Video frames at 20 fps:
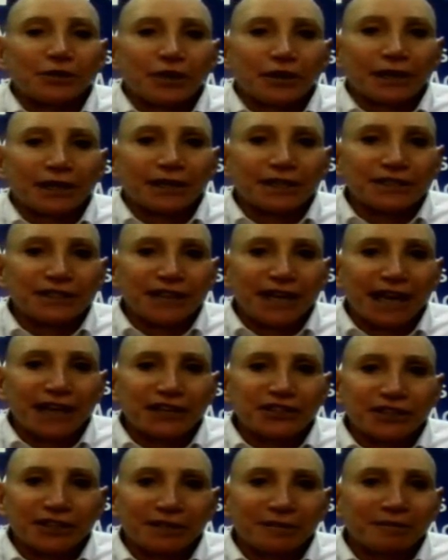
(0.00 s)

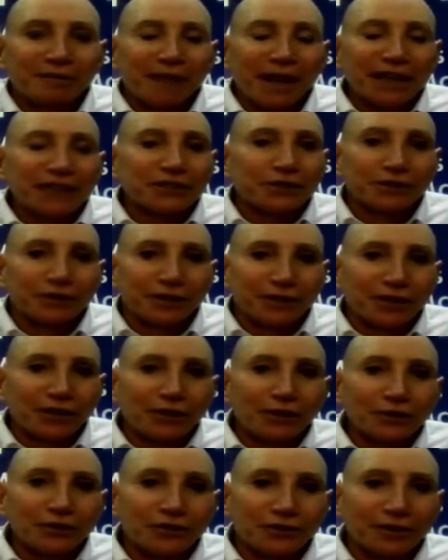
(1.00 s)
organization based on their
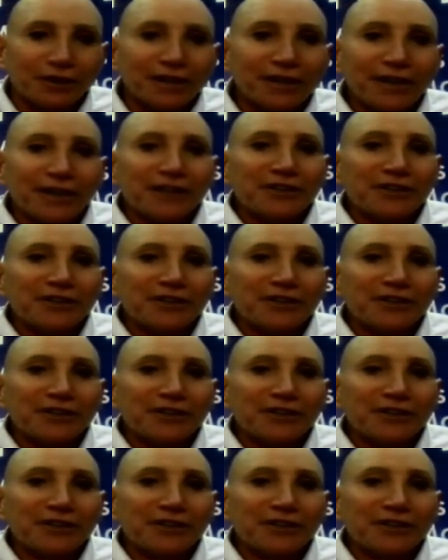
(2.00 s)
culture